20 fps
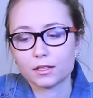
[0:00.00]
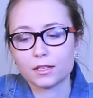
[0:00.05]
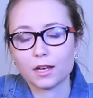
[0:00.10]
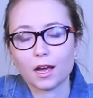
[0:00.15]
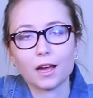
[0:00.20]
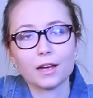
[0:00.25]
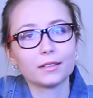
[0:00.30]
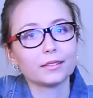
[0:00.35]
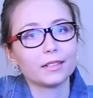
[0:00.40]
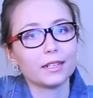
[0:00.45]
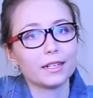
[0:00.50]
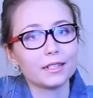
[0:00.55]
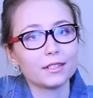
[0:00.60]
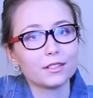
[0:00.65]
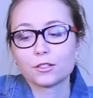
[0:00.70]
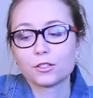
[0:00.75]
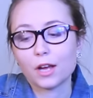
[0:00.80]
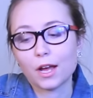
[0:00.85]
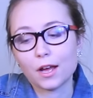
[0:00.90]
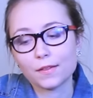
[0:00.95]

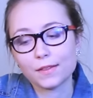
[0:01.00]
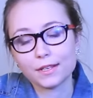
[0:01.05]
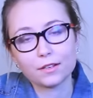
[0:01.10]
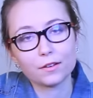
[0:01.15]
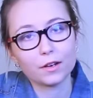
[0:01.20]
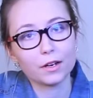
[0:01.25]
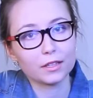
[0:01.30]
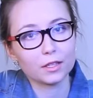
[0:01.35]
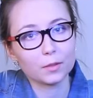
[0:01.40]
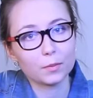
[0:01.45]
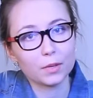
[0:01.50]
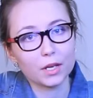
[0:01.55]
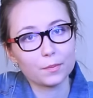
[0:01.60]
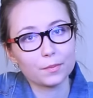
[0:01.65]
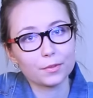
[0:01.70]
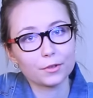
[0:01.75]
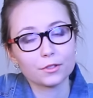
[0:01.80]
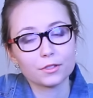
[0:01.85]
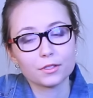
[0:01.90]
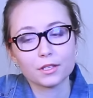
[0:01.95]
guidelines to how they grade the
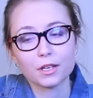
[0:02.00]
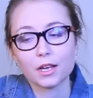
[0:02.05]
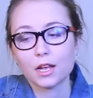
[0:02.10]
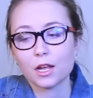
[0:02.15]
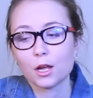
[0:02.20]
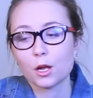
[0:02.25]
papers.